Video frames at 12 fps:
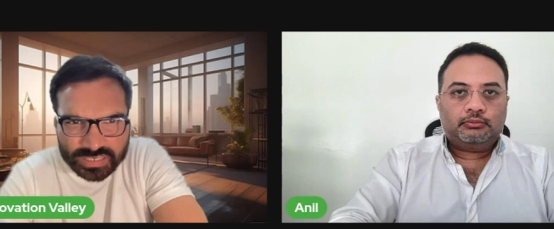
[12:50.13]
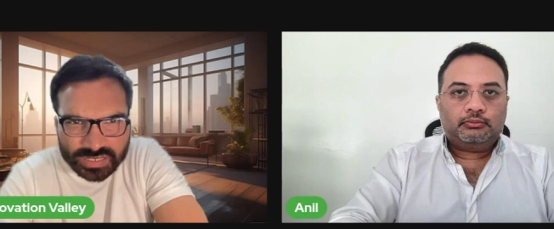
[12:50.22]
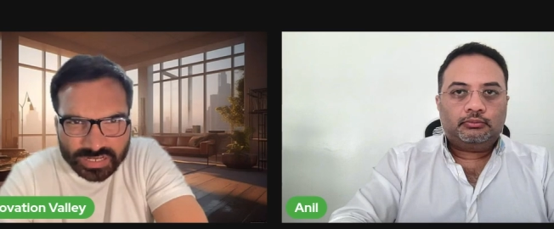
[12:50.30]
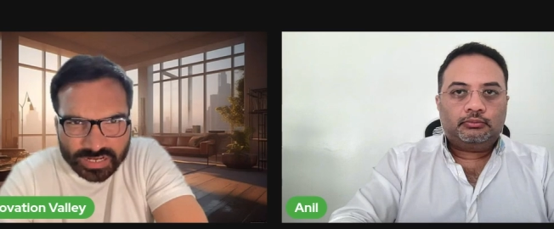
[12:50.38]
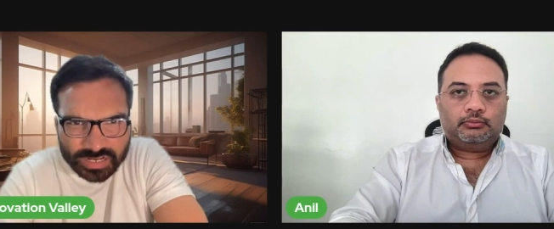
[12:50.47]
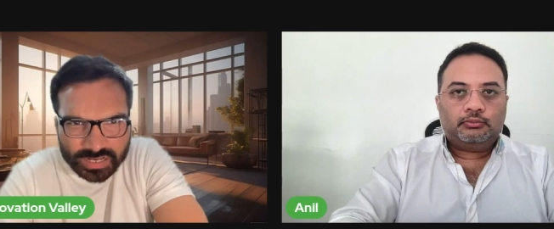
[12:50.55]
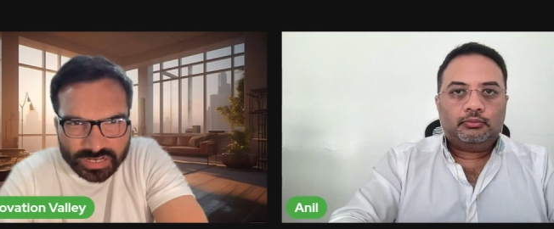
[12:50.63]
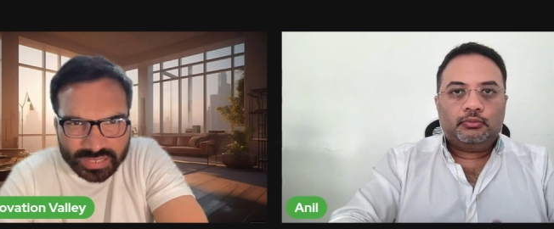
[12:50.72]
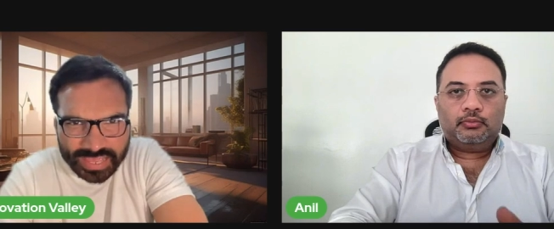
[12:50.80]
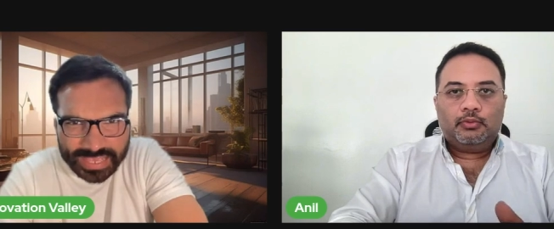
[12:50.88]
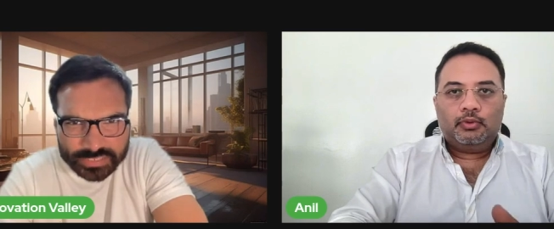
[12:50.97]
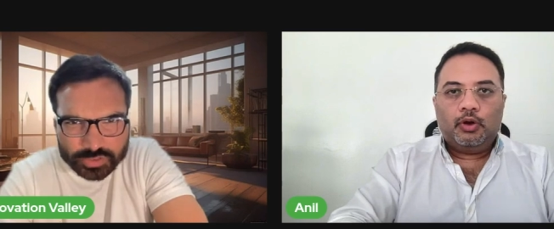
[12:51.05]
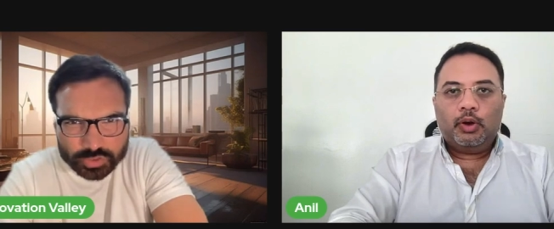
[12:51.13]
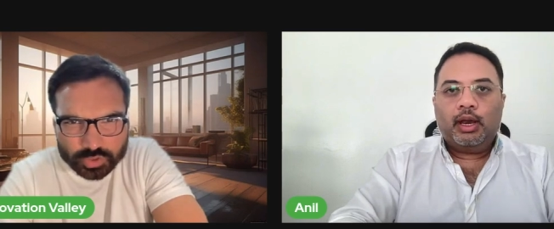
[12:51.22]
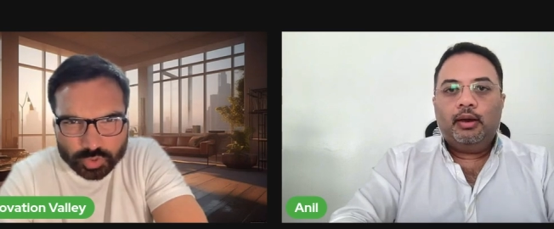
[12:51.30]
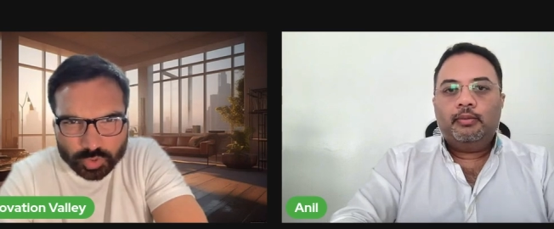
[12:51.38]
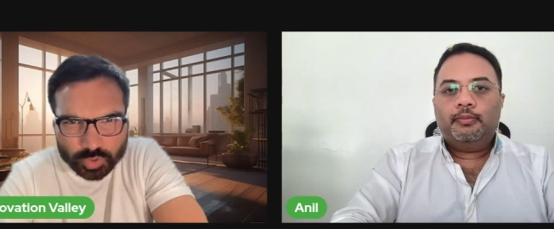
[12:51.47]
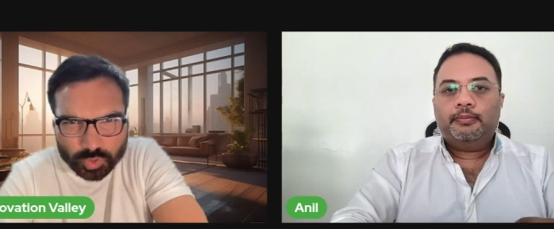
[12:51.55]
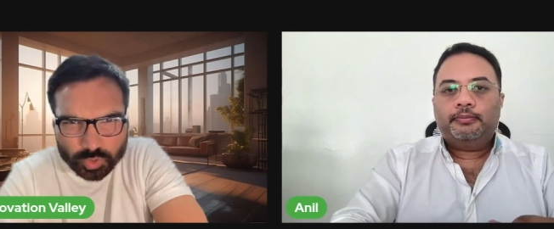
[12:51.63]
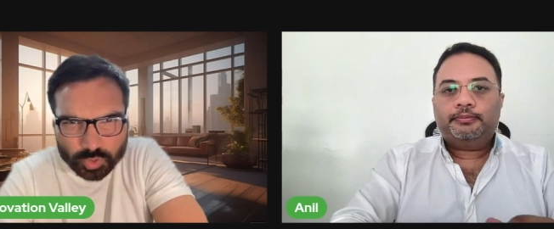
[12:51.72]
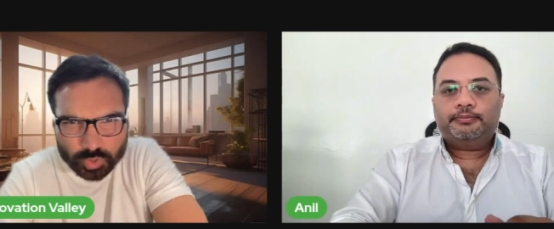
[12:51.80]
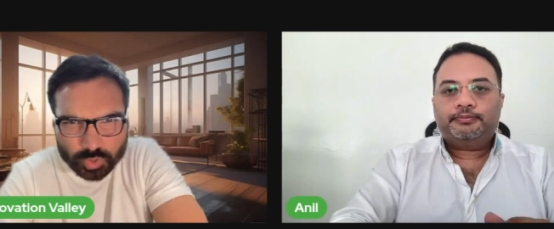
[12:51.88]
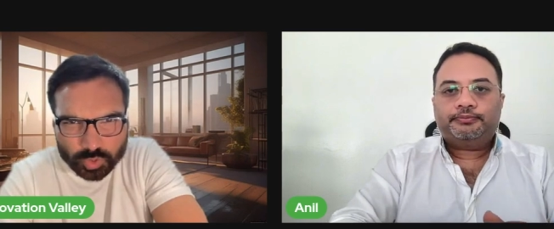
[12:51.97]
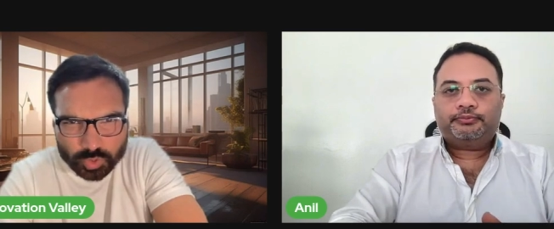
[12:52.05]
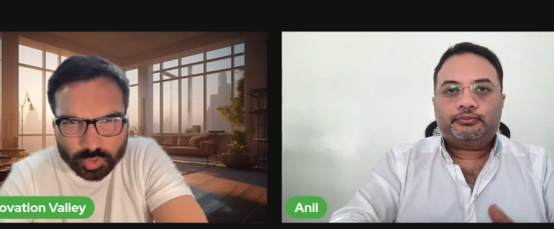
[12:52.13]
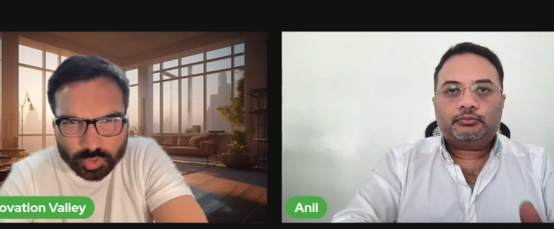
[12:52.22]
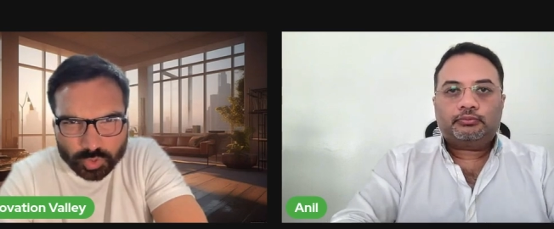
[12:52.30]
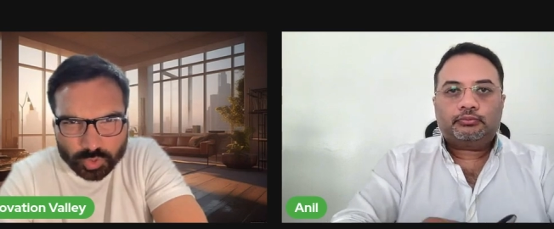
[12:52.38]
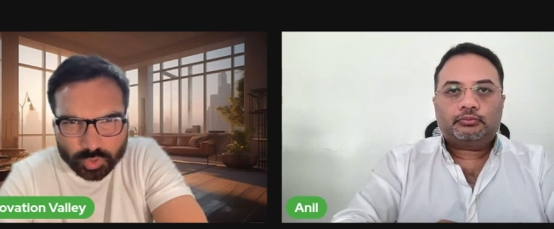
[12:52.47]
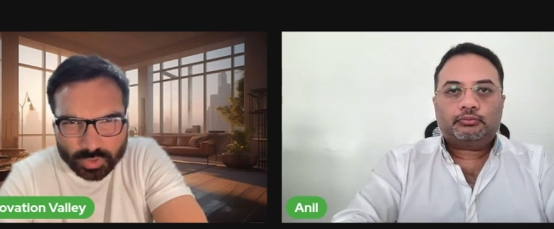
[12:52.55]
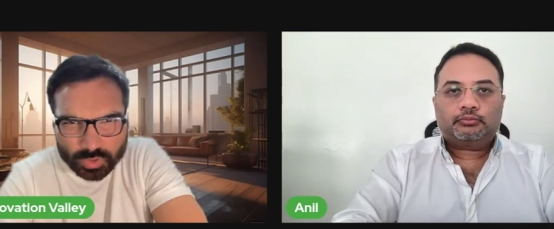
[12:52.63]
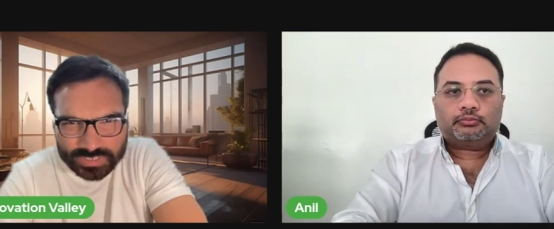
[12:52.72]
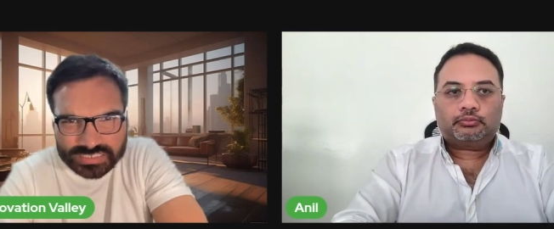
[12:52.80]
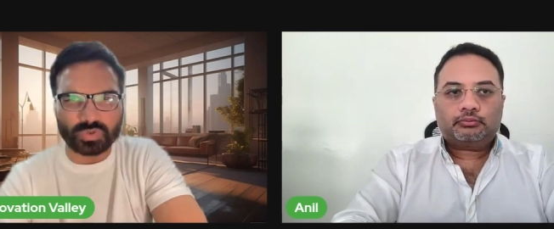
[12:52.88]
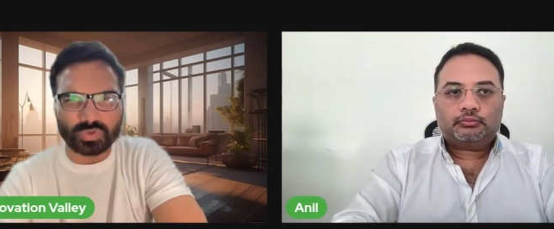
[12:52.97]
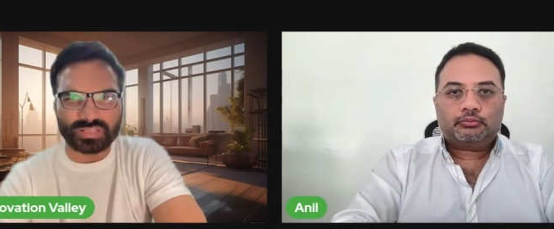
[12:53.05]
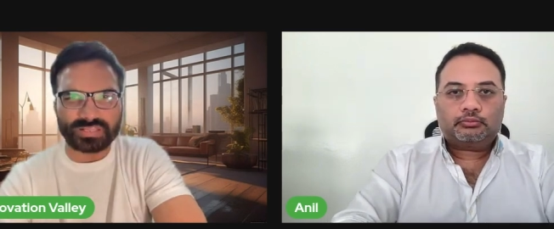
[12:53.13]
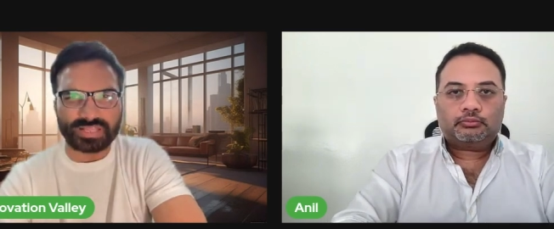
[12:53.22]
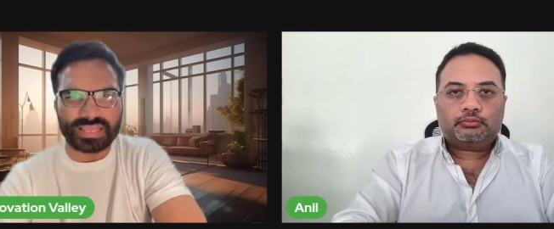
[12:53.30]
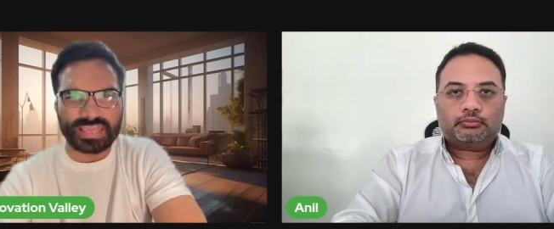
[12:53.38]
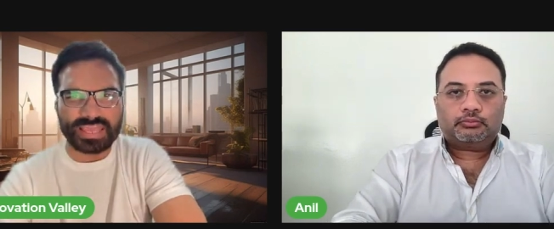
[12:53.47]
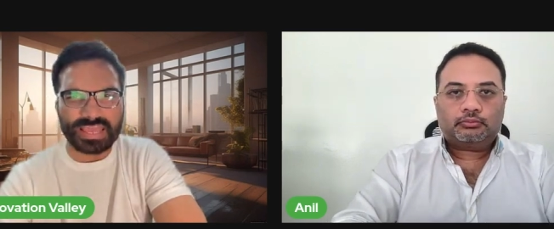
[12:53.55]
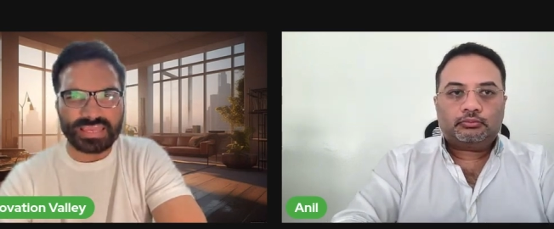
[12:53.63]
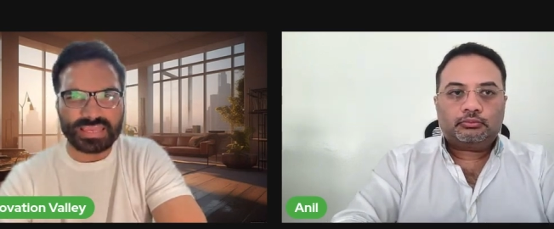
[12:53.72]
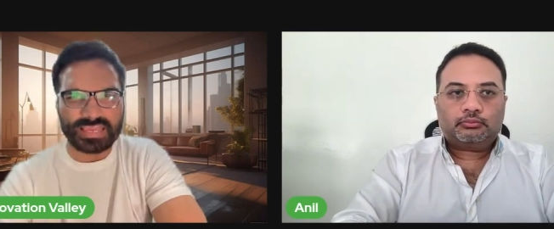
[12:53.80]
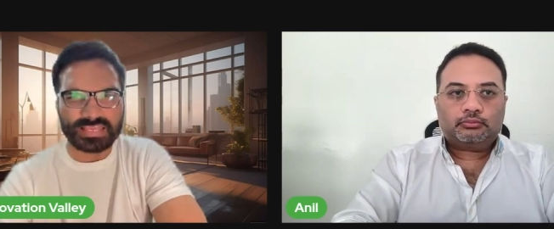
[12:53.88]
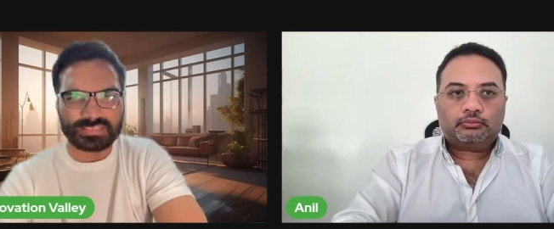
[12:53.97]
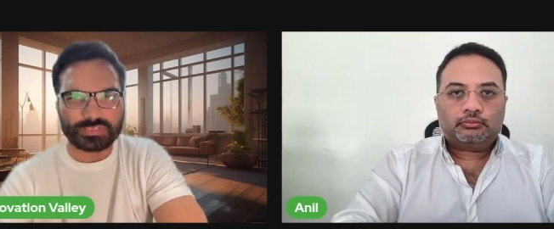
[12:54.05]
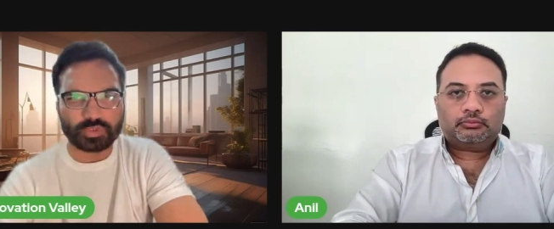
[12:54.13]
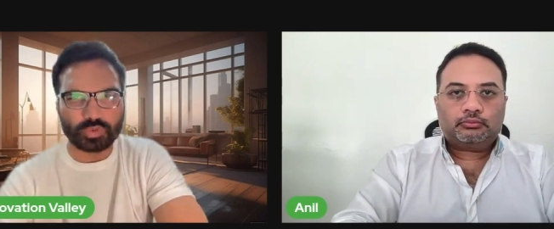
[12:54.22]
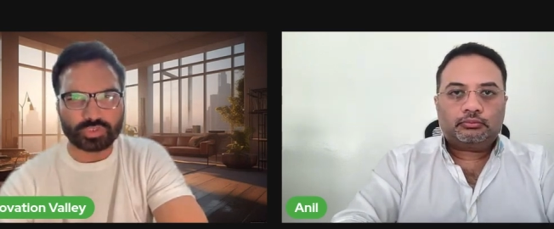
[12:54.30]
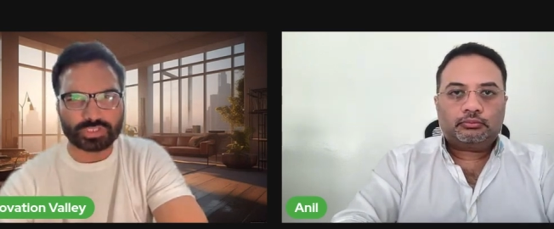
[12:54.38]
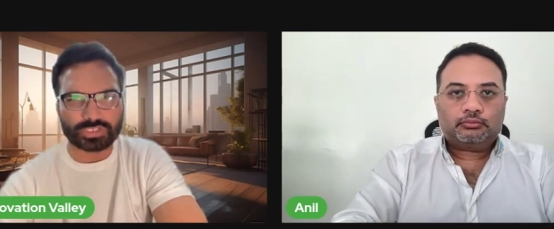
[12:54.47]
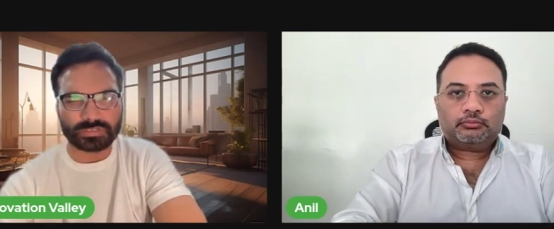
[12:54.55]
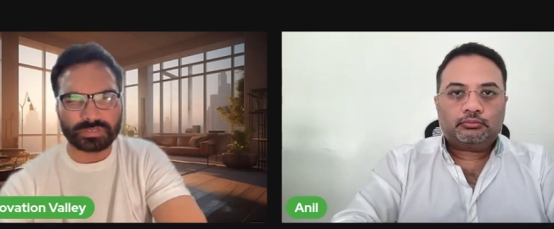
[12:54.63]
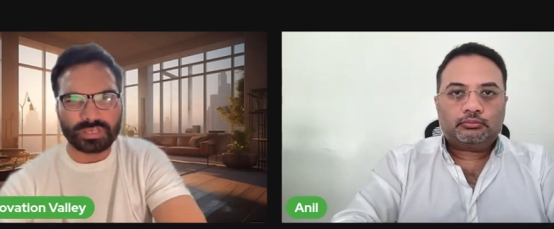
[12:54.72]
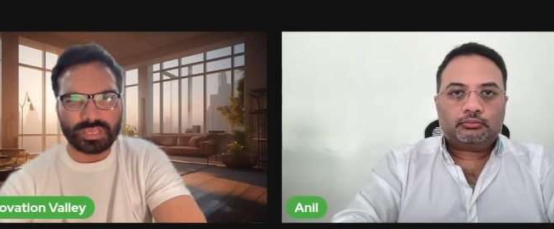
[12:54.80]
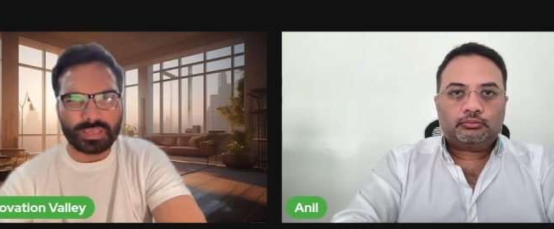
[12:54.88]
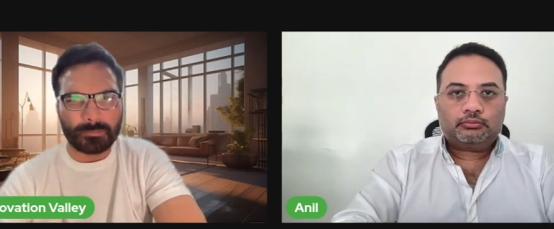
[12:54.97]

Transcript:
Speaker 1: Uh, as you okay. told that it is you AI is used